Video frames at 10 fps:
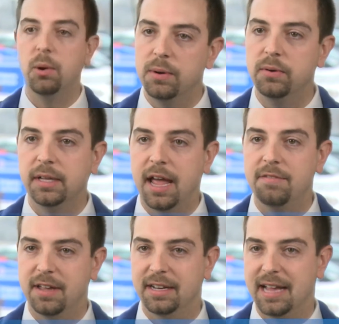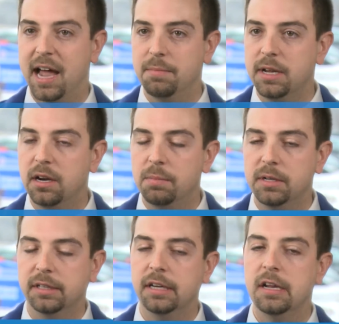Well, we really have that autonomy in our
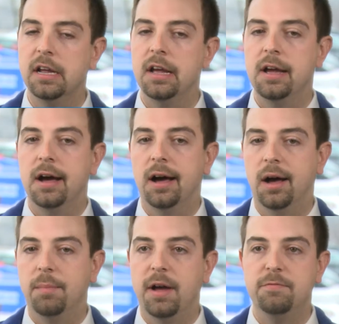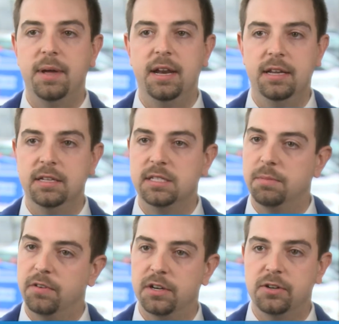building. I've been in some
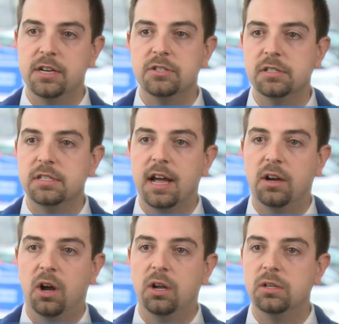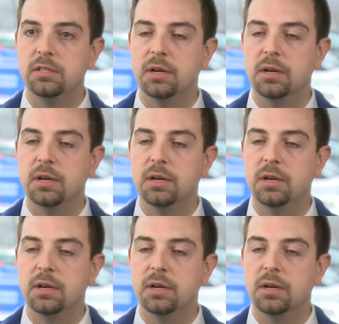of our traditional style halls.